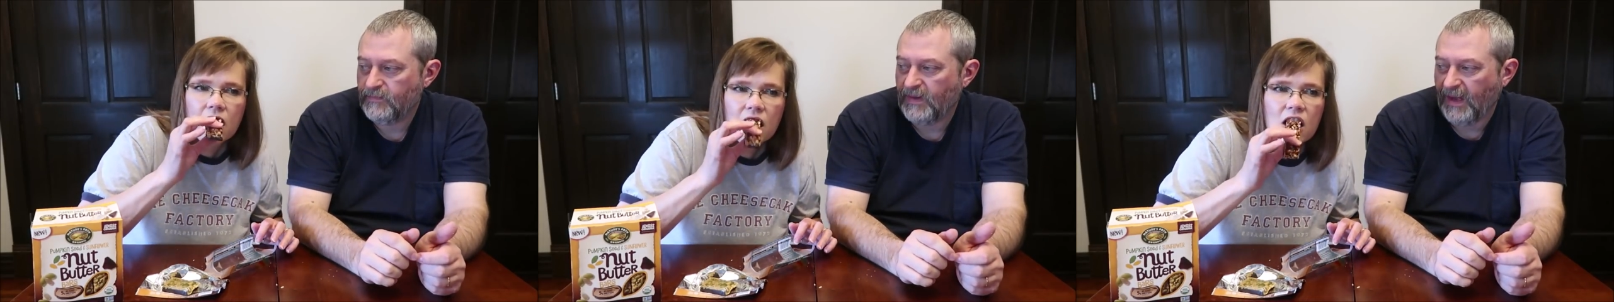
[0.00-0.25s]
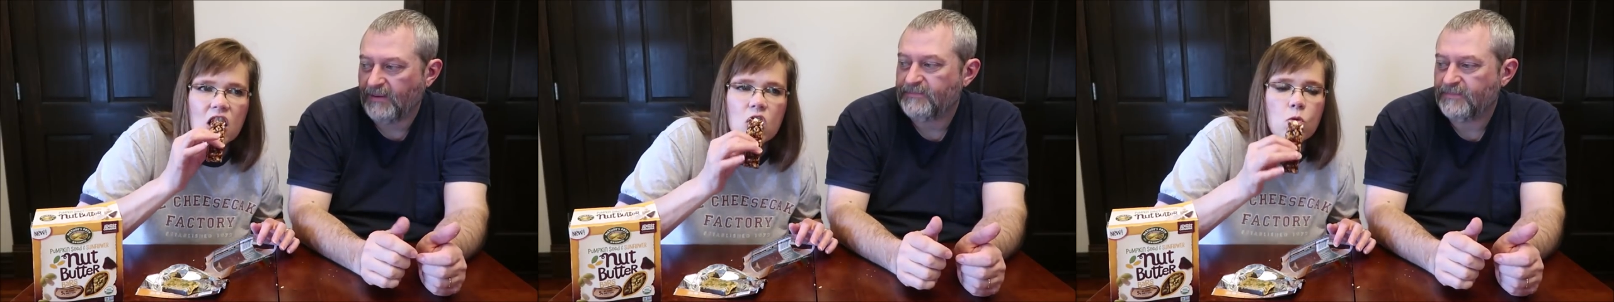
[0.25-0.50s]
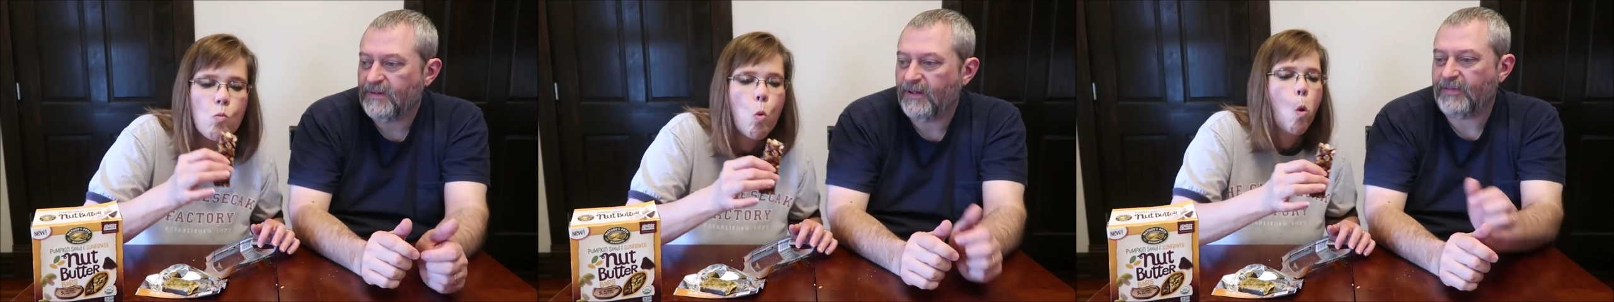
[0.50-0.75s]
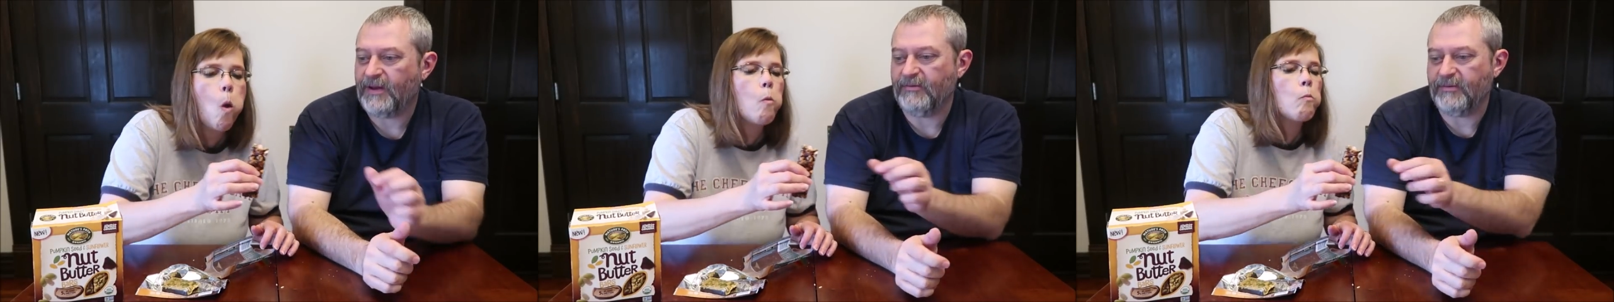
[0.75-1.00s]
Speaker 1: Yeah, I
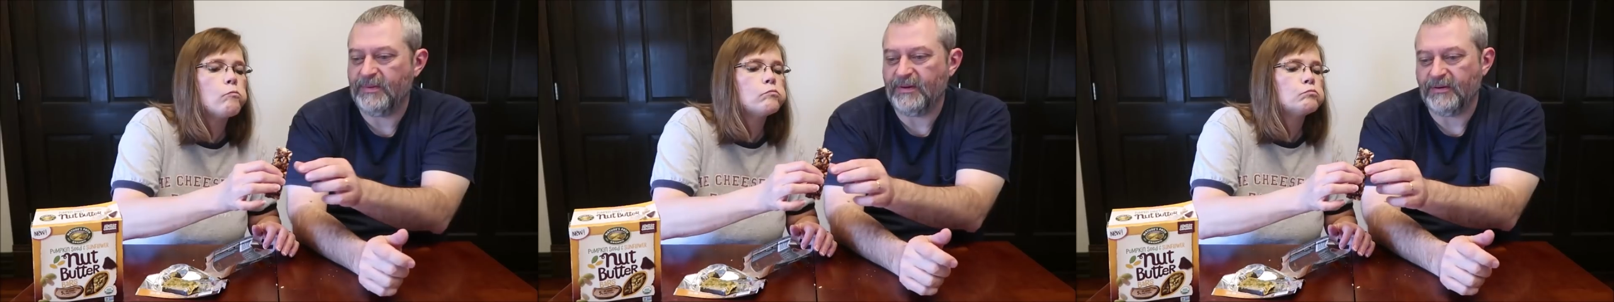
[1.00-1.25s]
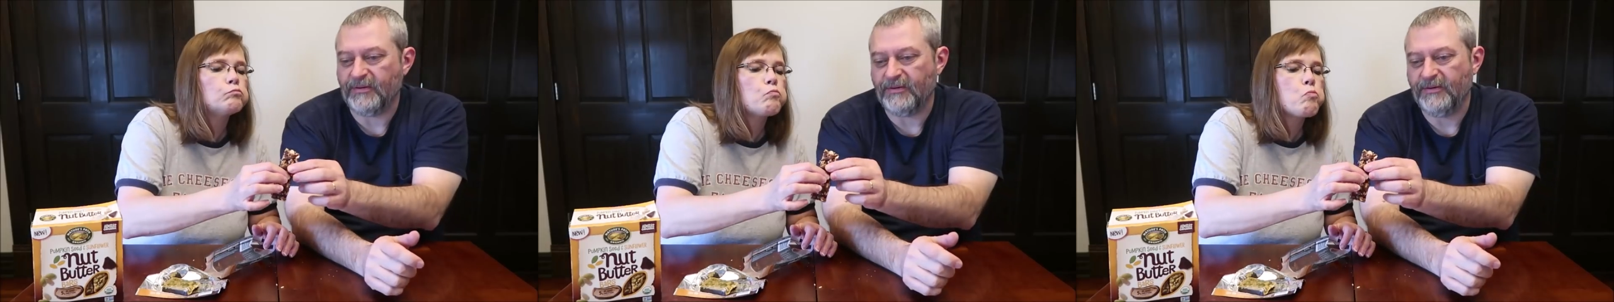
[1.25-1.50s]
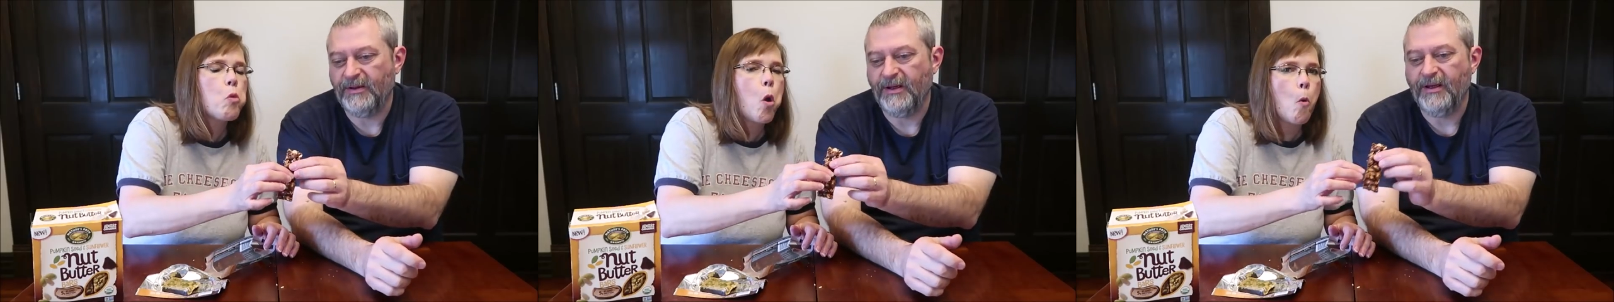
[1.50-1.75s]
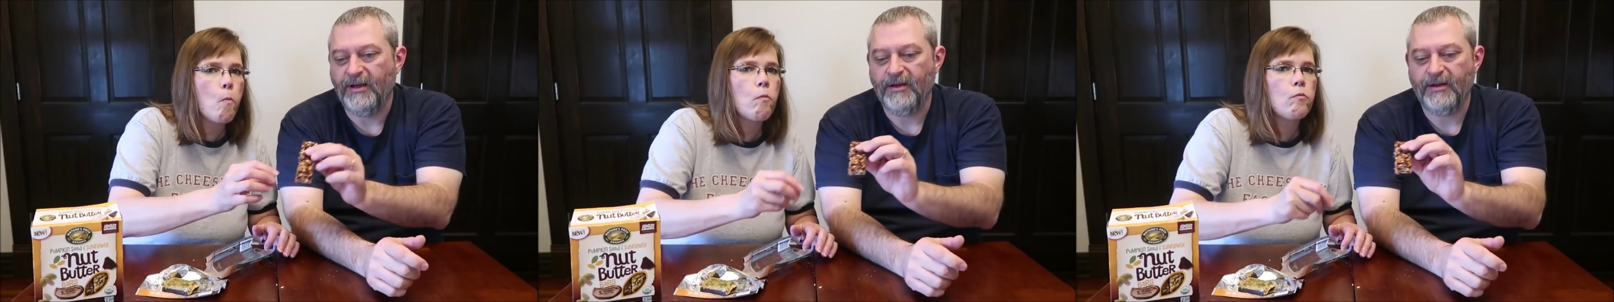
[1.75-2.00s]
thought it would be a little
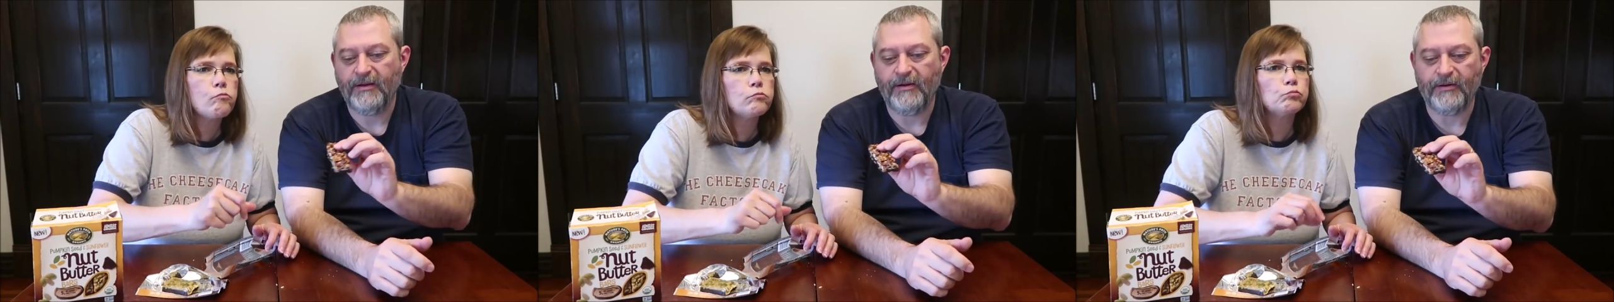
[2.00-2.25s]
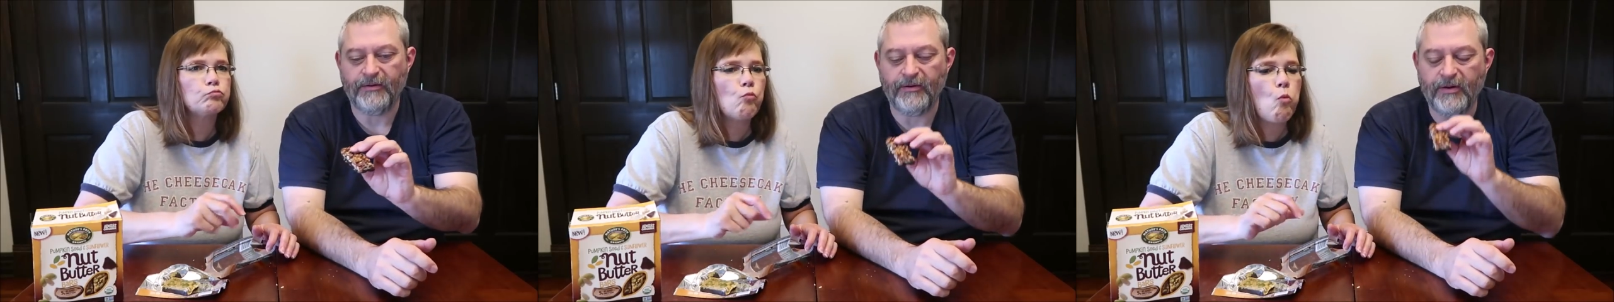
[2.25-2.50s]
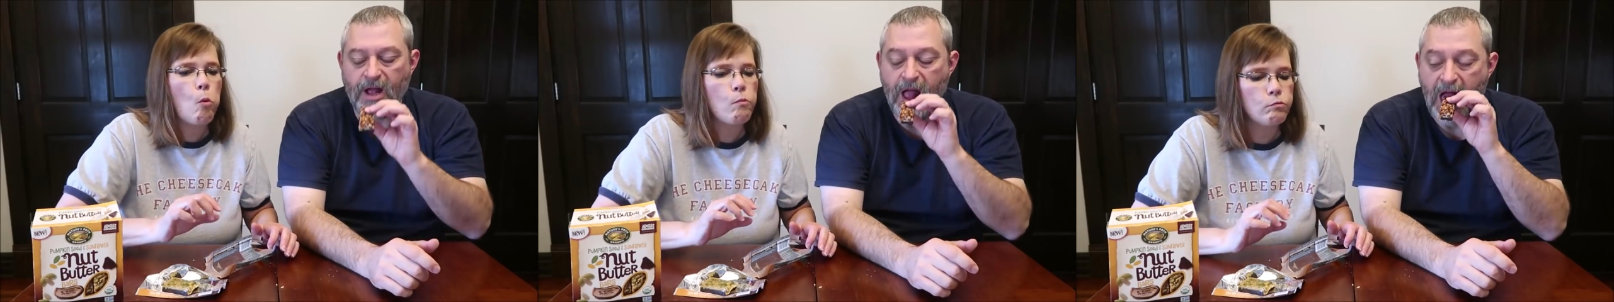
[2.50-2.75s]
harder.